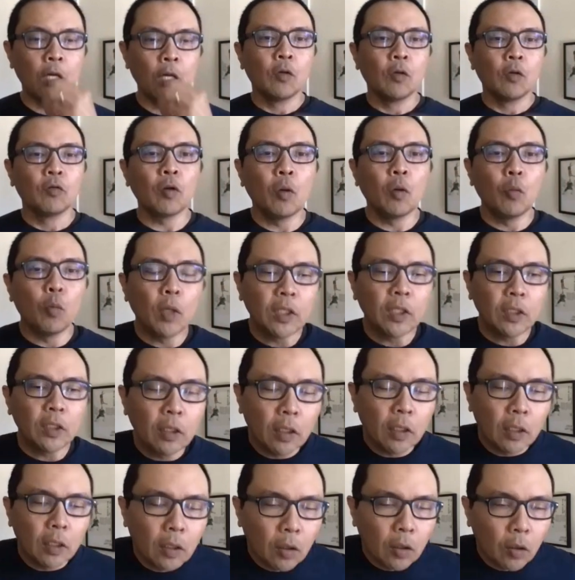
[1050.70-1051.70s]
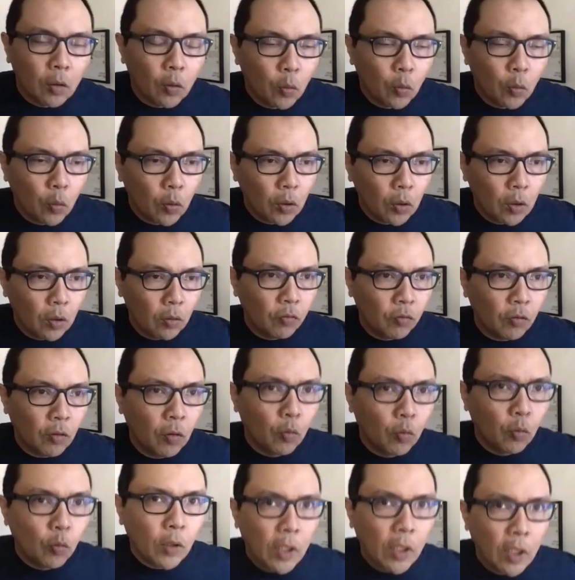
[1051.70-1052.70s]
So what the
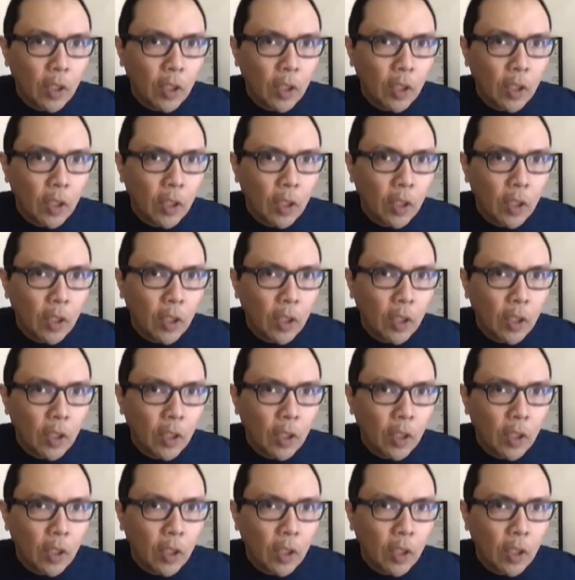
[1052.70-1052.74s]
so what